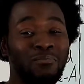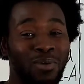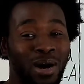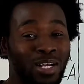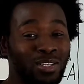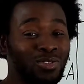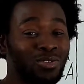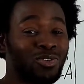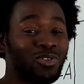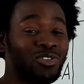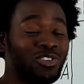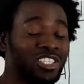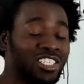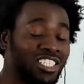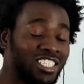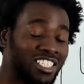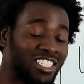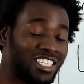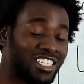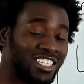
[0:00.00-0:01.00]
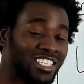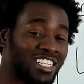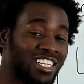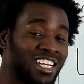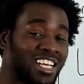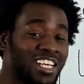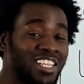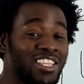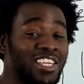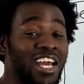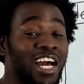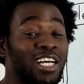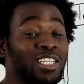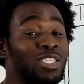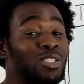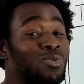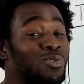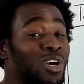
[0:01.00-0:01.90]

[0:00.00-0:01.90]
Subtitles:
Bantu origin there are